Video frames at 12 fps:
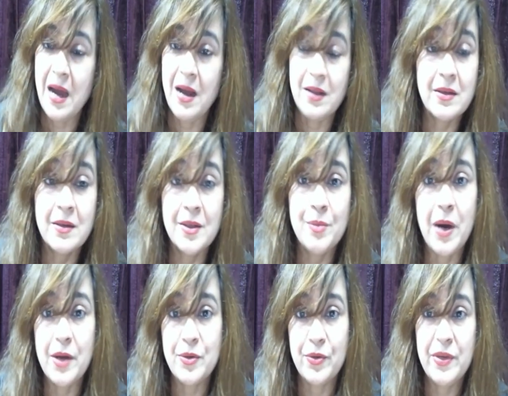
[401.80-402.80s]
third
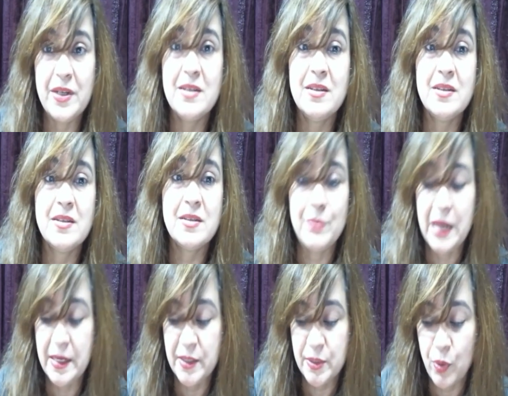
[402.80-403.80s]
part of it, and this
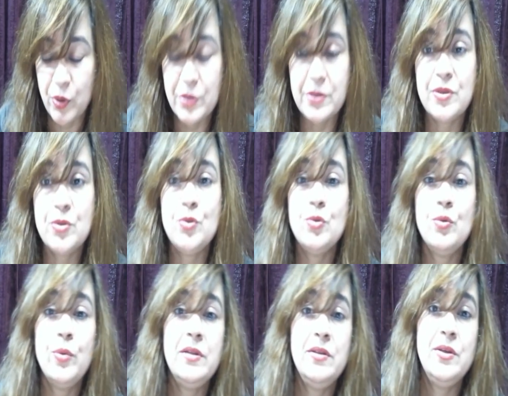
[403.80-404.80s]
blind spot is to do
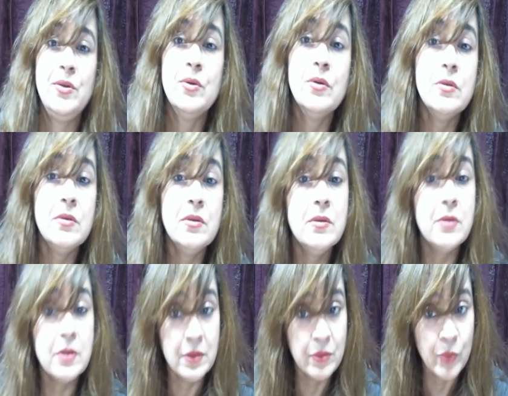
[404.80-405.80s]
with,
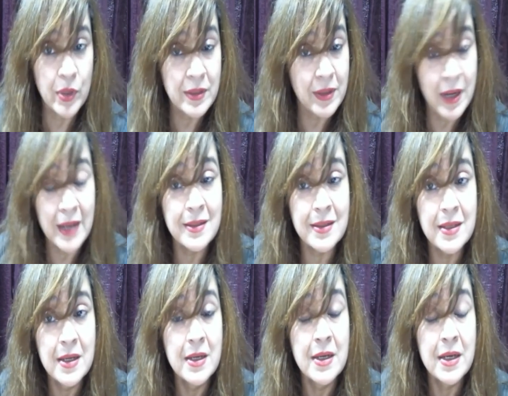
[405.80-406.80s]
what the other
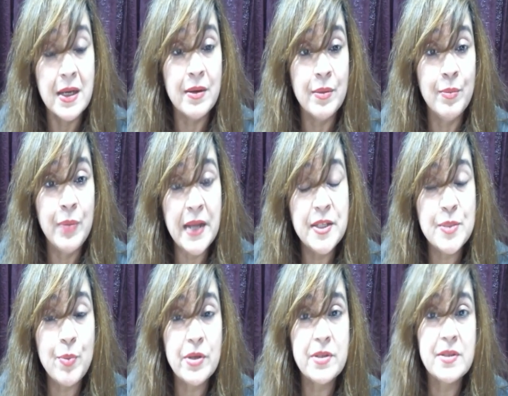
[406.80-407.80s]
blind
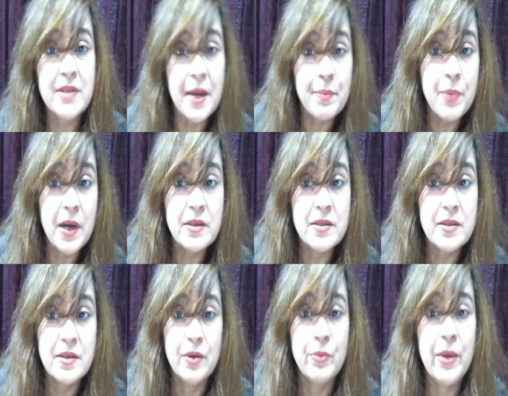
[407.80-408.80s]
spot is that part
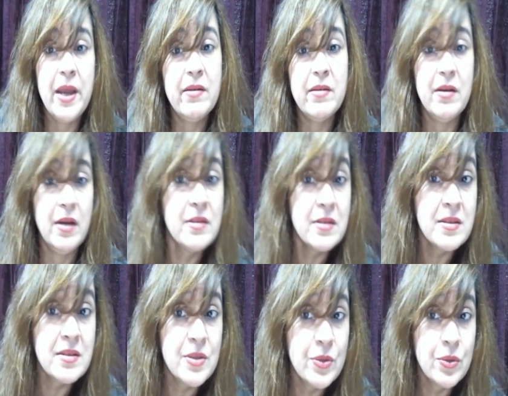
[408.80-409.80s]
where
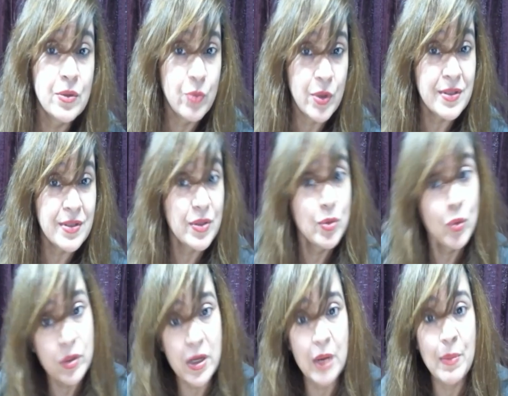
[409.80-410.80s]
others, what is
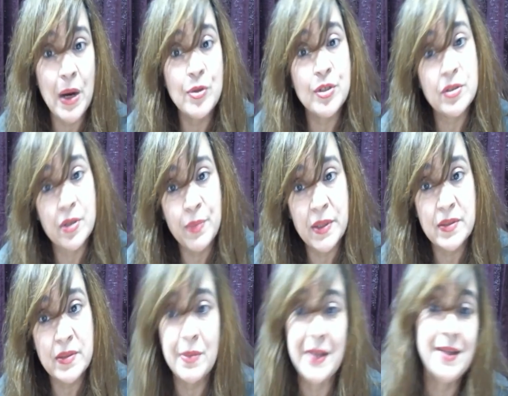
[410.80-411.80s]
known about a
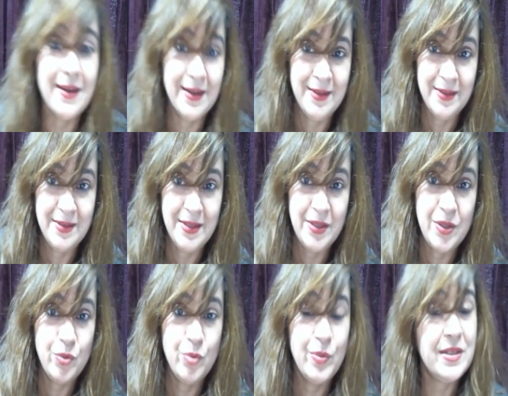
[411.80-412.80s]
person by the others in the
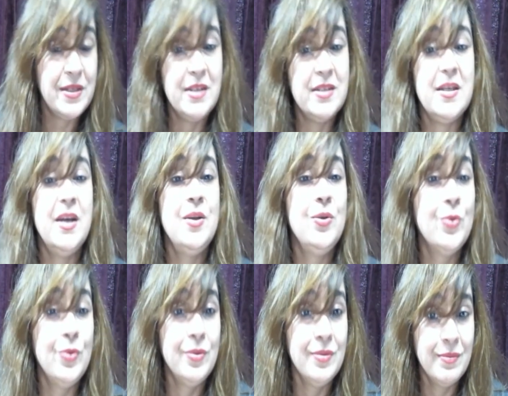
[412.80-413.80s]
group, but it is
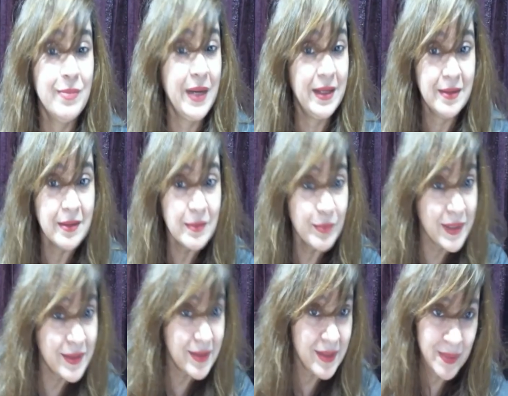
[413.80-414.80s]
unknown by the
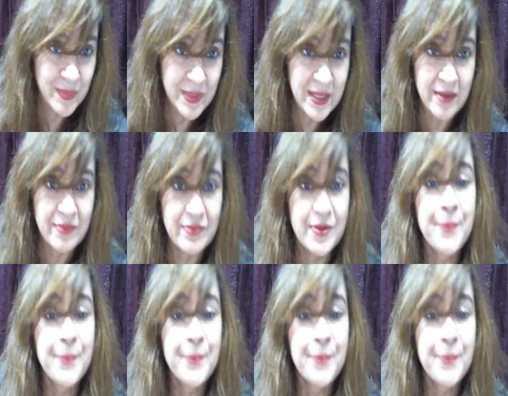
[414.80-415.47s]
person himself.